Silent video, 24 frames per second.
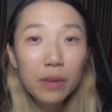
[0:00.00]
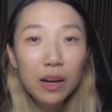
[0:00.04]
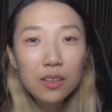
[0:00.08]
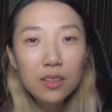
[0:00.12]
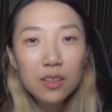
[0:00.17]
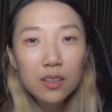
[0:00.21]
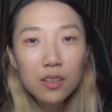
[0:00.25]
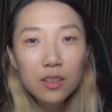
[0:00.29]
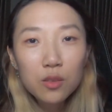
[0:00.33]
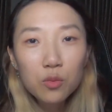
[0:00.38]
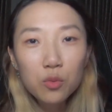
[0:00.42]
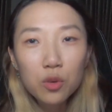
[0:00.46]

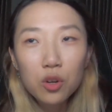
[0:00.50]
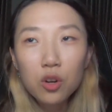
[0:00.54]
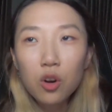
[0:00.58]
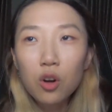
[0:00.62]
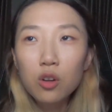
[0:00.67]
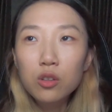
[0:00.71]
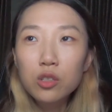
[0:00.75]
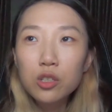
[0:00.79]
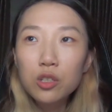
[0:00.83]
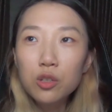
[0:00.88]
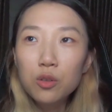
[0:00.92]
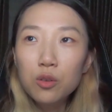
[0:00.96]
button will
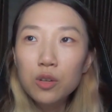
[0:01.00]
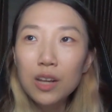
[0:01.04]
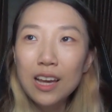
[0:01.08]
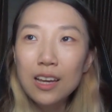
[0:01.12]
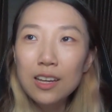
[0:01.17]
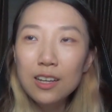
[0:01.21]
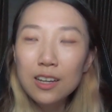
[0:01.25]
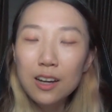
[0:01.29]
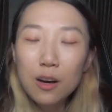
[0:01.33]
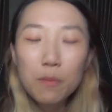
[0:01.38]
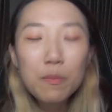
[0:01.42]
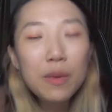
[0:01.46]
control
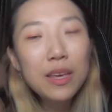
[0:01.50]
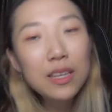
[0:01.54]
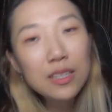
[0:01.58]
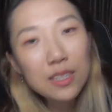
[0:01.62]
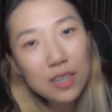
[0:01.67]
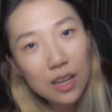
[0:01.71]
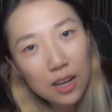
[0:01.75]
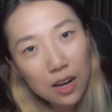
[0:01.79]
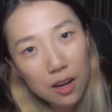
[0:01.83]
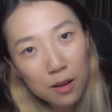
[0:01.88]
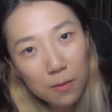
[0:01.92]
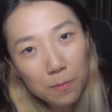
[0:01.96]
like a main
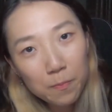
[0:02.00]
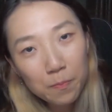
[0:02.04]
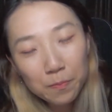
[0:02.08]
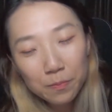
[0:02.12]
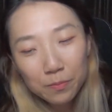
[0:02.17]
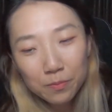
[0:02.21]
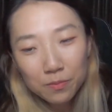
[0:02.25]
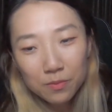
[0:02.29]
setup.